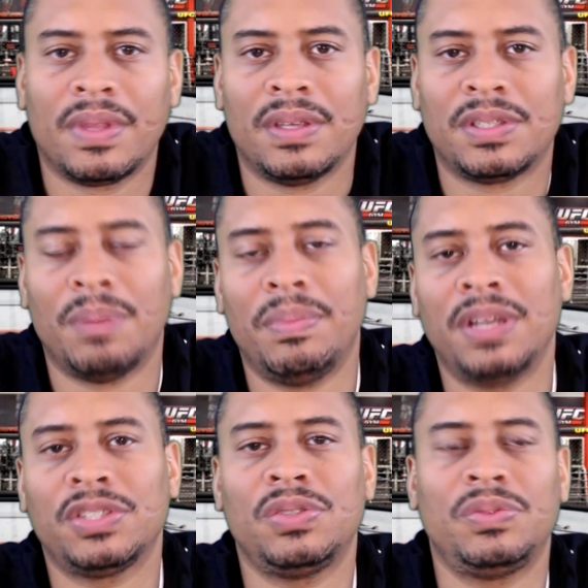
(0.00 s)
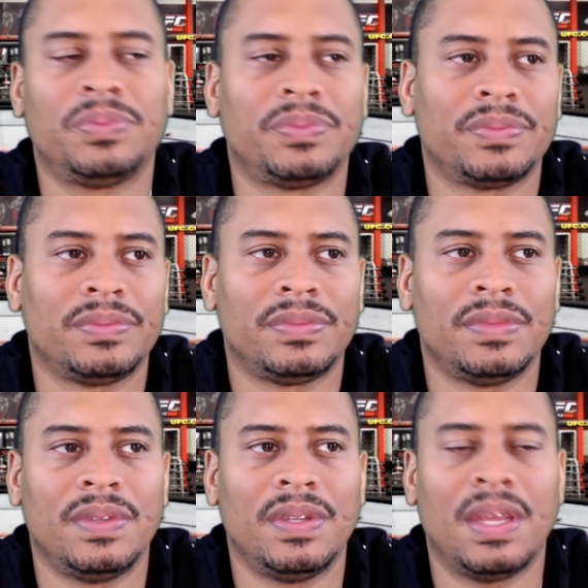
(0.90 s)
some muscle,
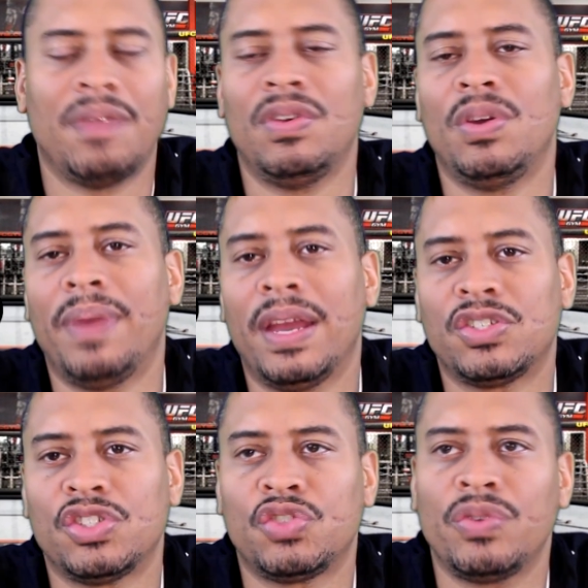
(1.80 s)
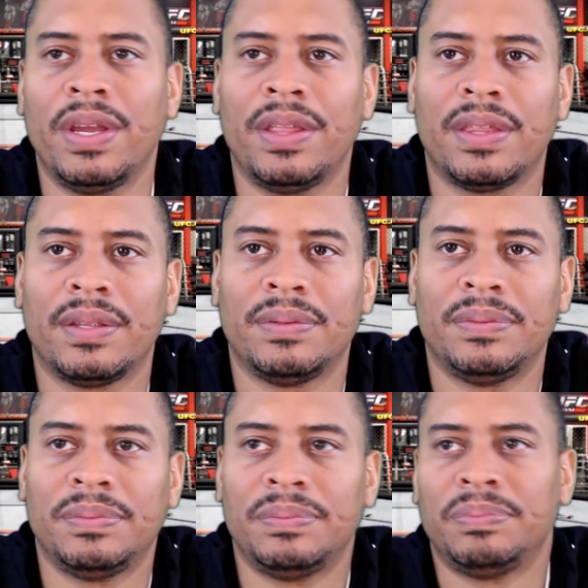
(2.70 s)
give you a little bit extra strength,
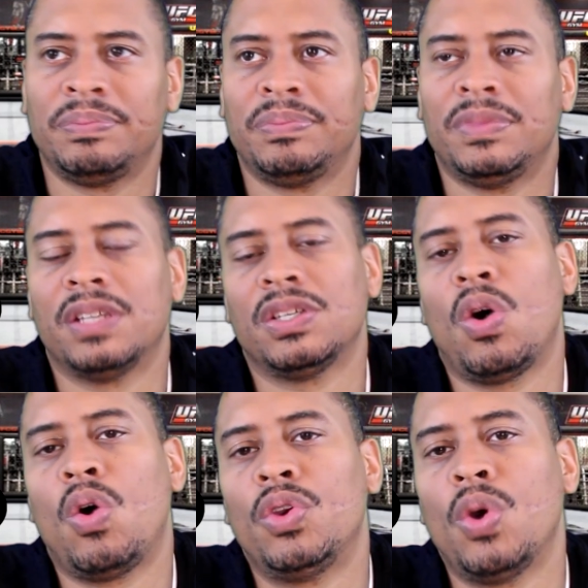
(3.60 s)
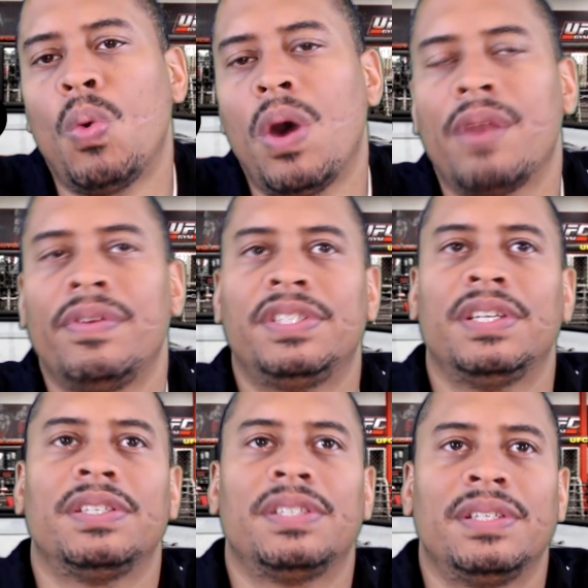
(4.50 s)
doesn't hold no water
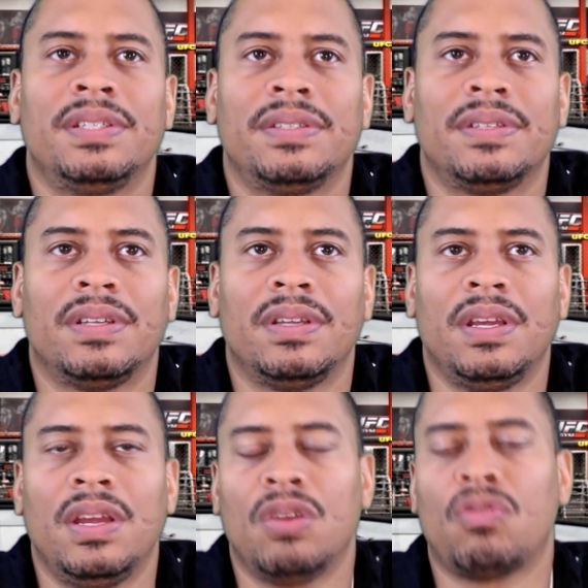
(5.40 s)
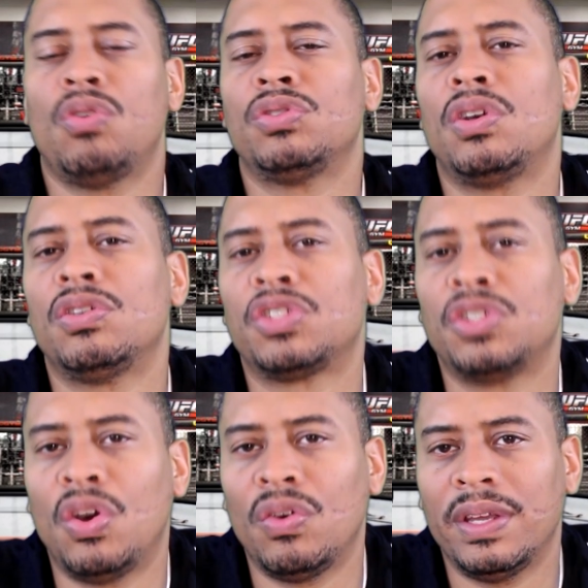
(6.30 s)
retention, grows on
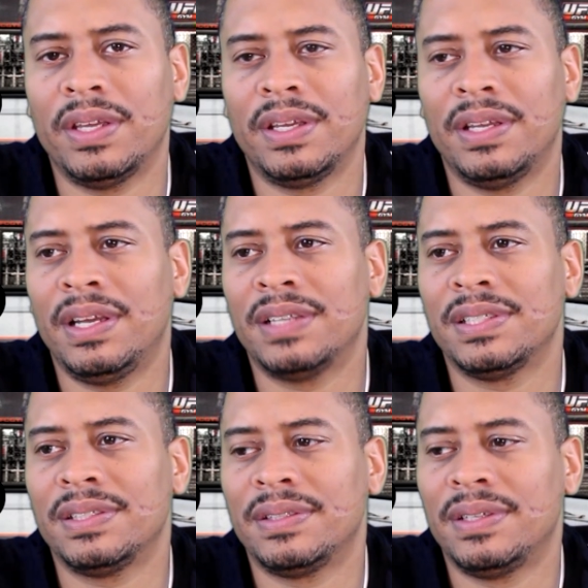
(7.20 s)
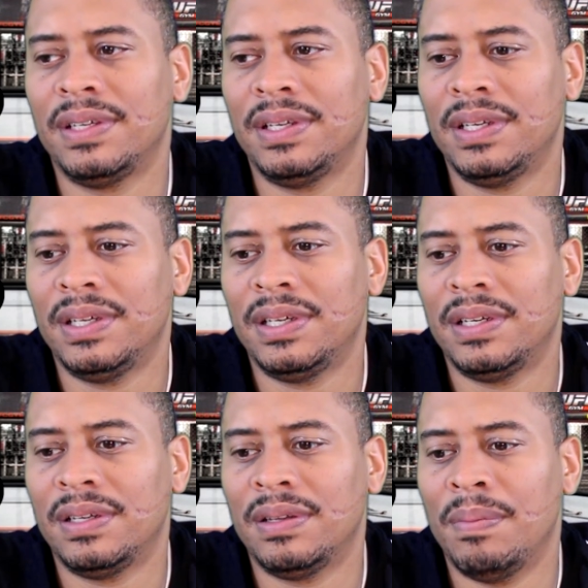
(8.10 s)
slowly. It doesn't
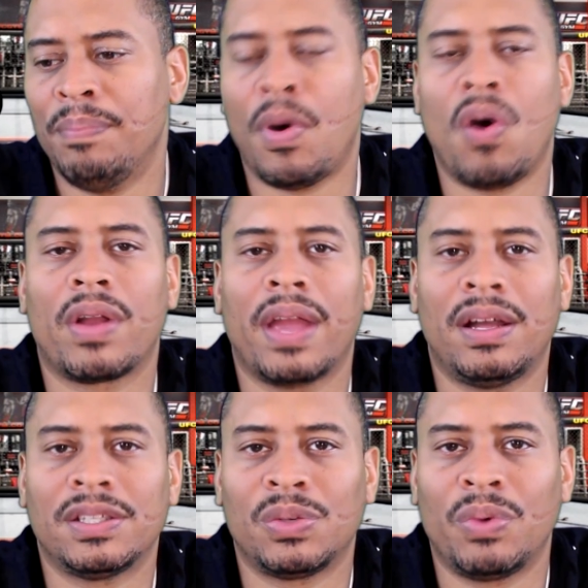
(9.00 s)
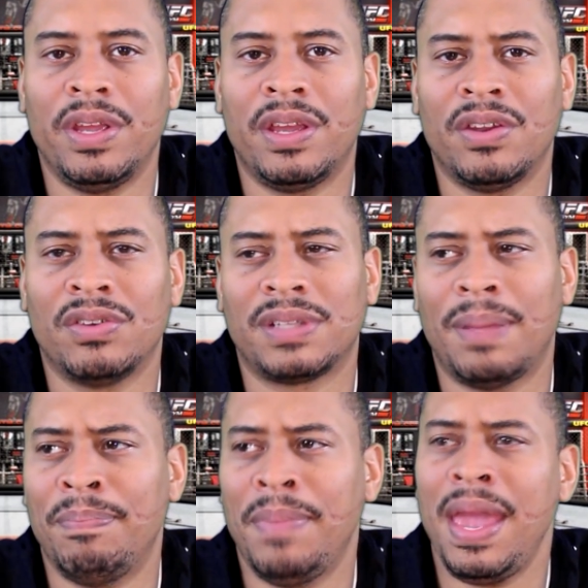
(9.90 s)
bulk out to where you can notice
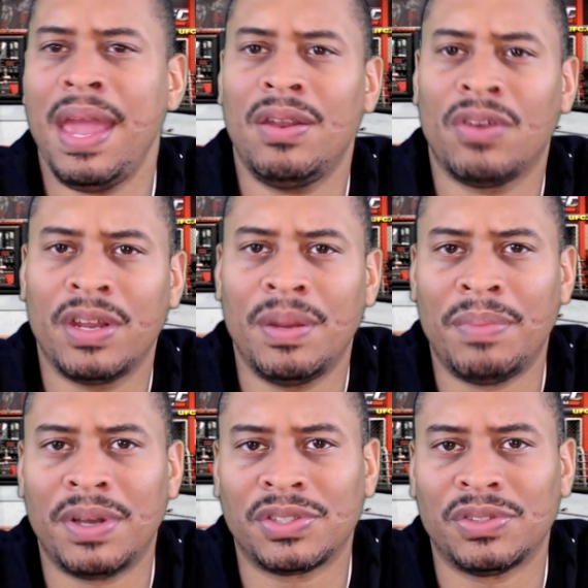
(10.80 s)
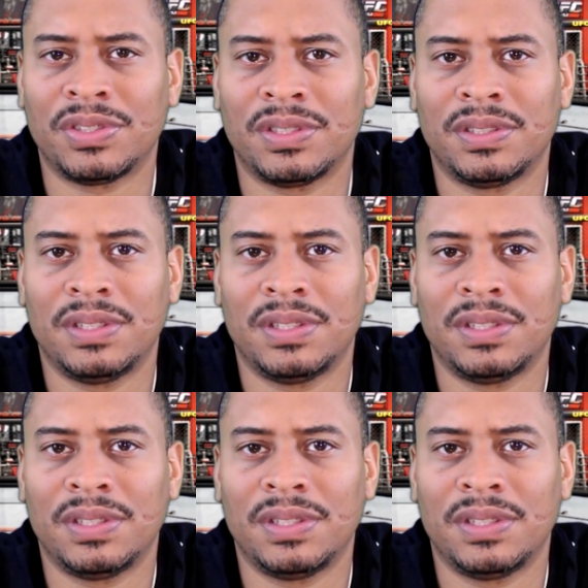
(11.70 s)
like, man, look at the muscles.